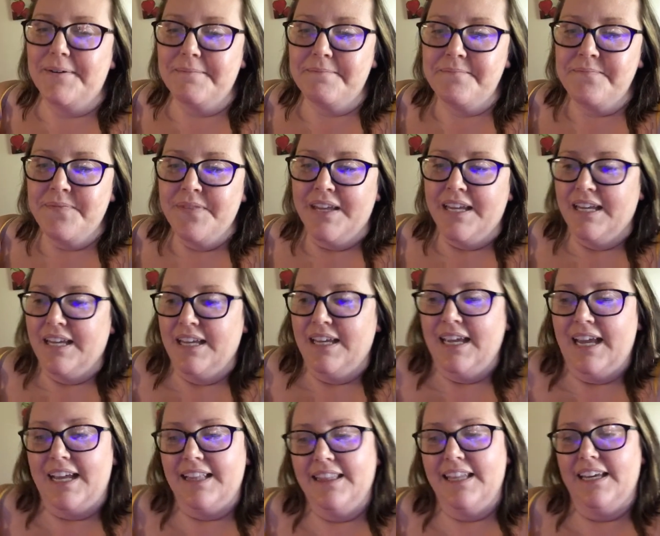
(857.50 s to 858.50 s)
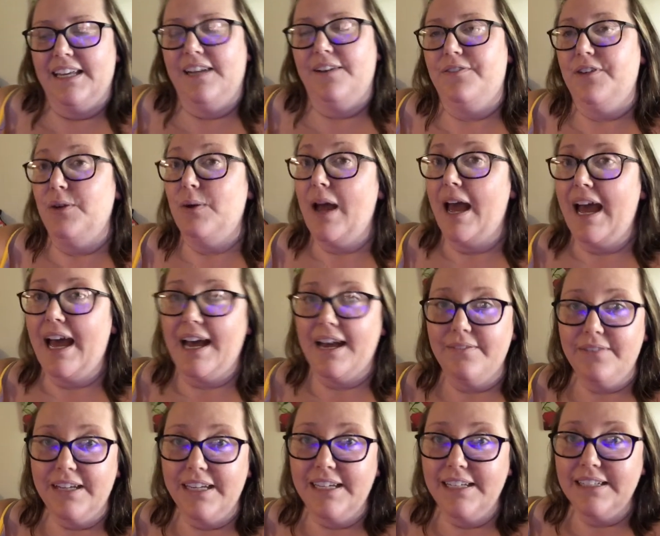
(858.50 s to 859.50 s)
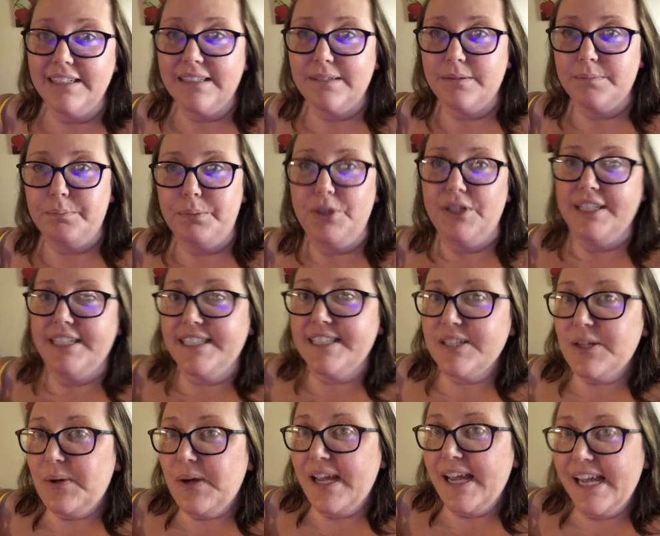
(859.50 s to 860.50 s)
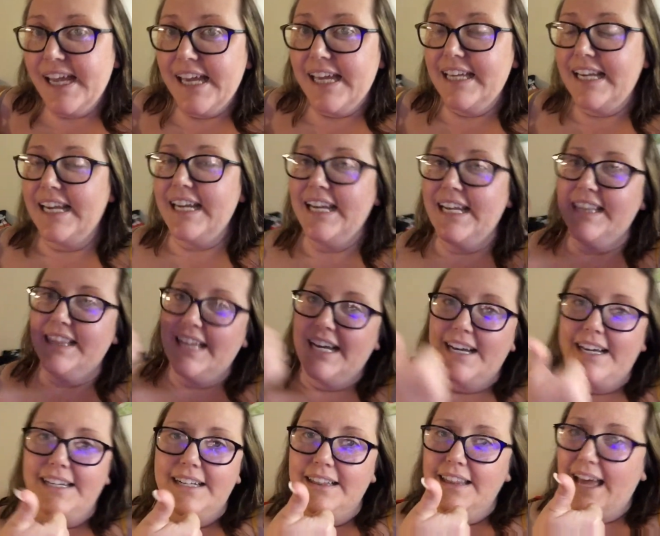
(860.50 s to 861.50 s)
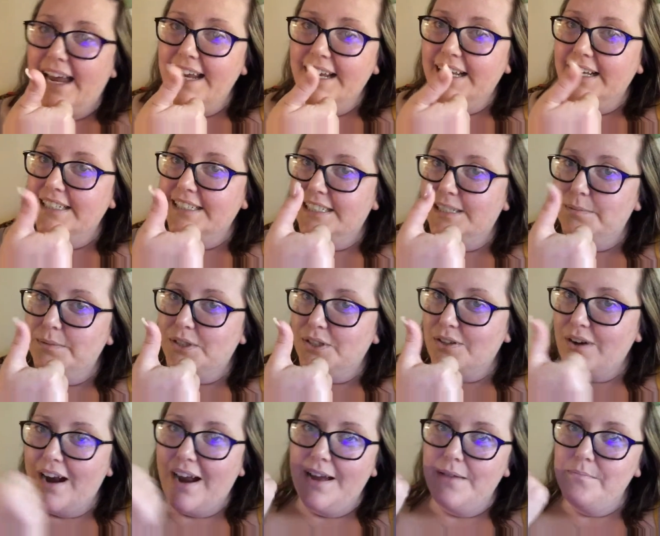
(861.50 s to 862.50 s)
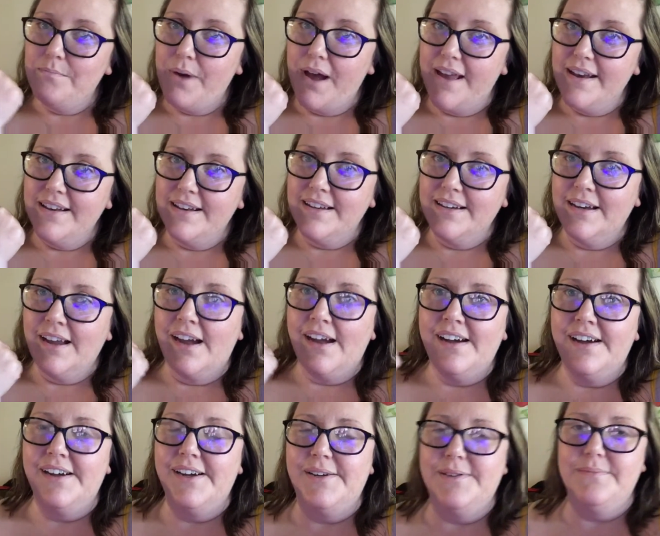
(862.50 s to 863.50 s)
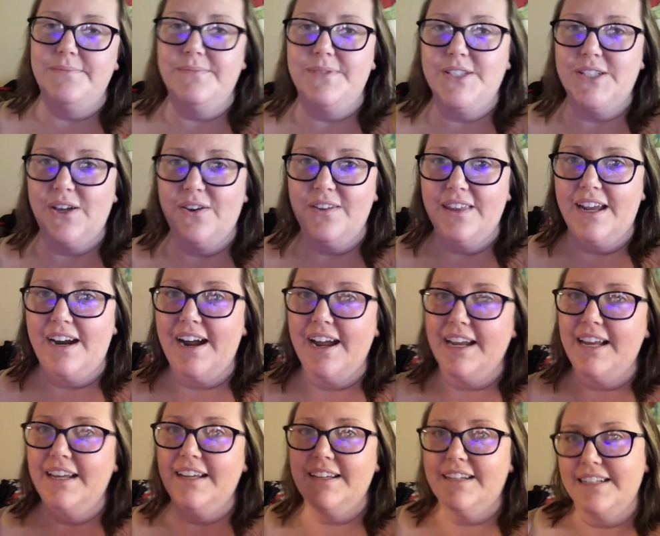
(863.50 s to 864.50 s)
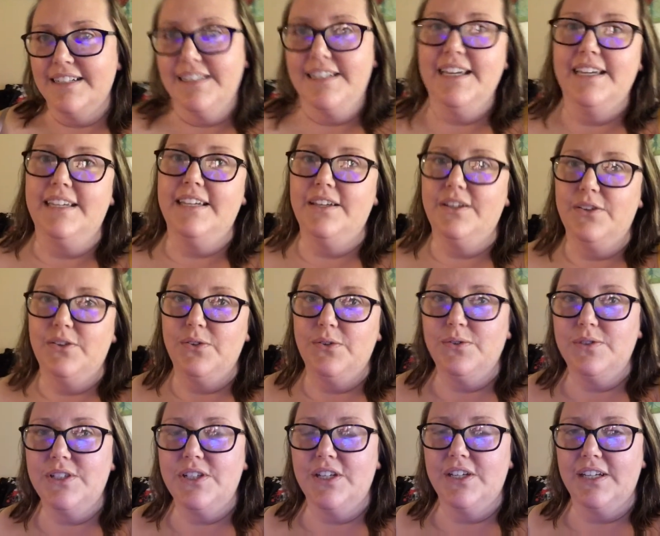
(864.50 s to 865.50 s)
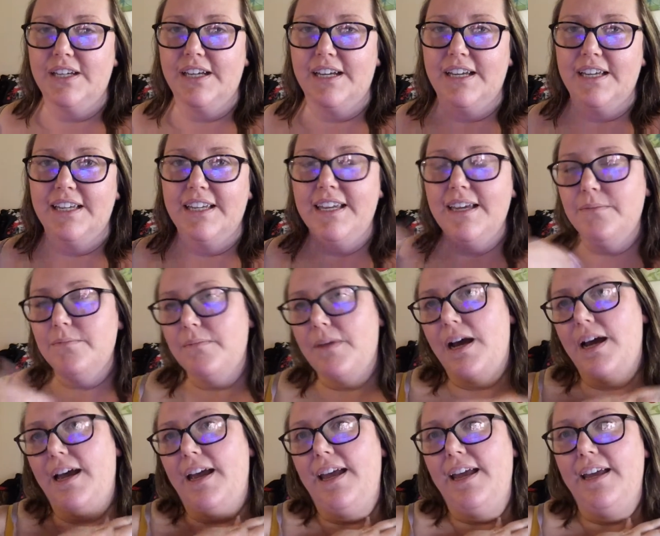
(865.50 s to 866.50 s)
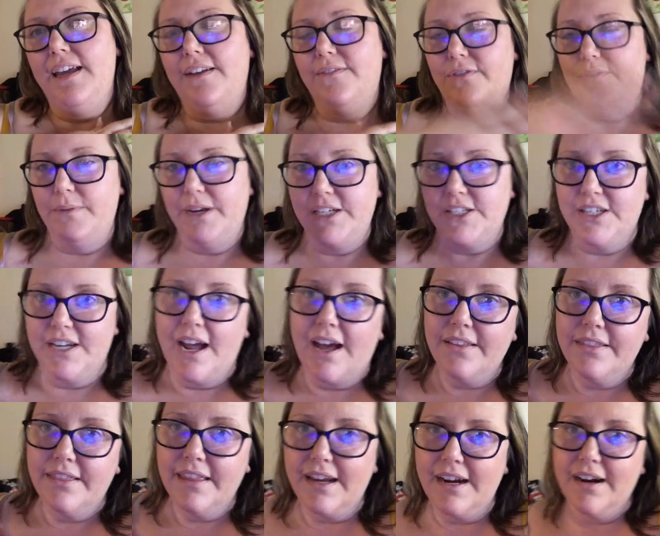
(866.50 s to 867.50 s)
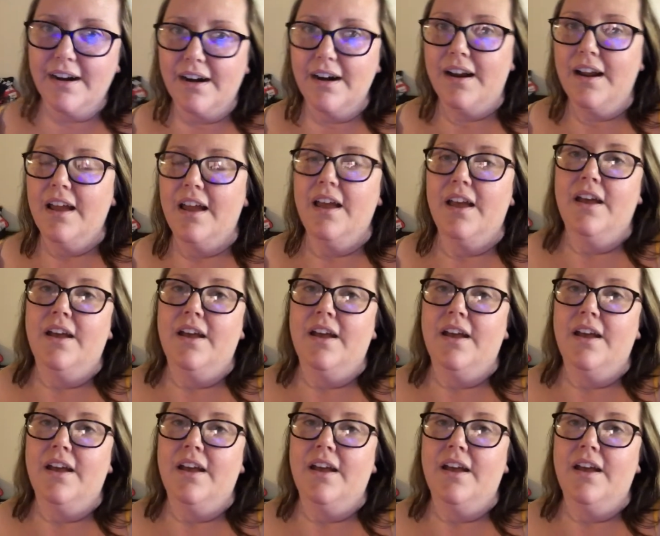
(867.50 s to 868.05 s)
And then if you haven't, please go ahead and hit that like and subscribe button so that I can continue to get my information out there